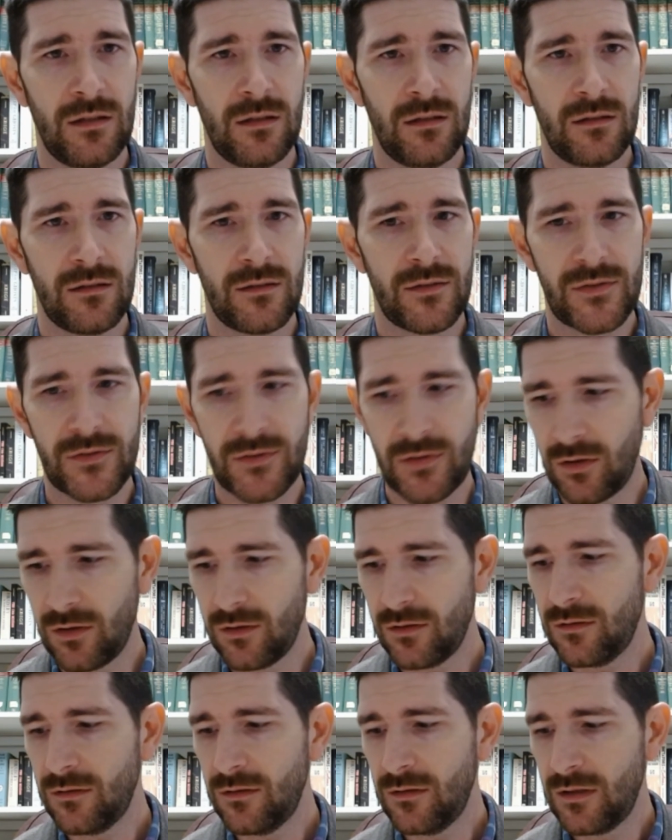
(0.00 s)

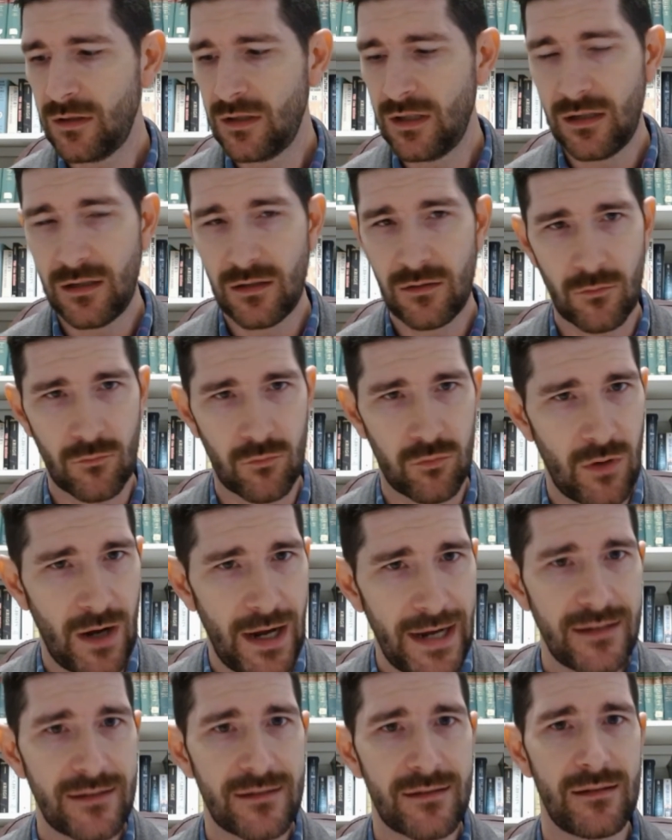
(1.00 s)
certain
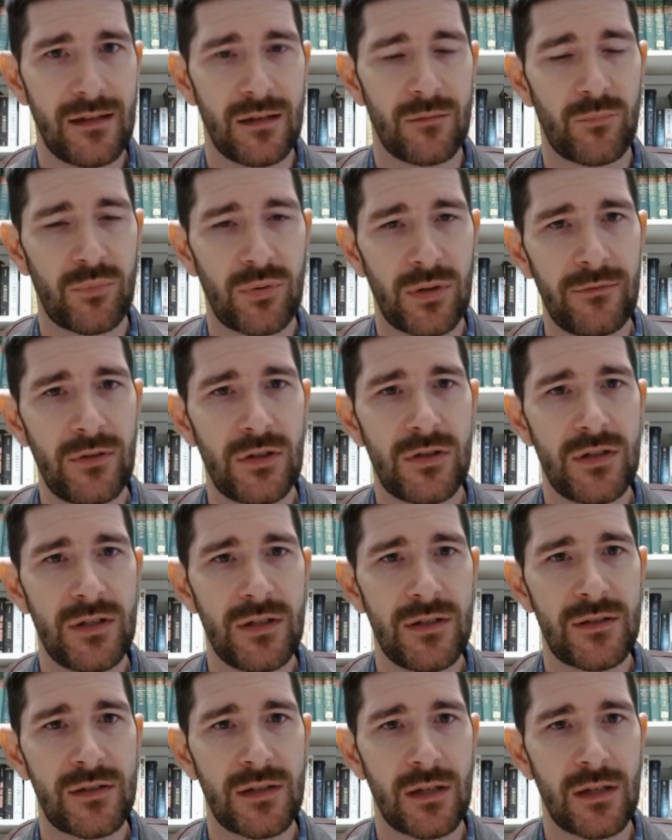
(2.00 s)
rights and privileges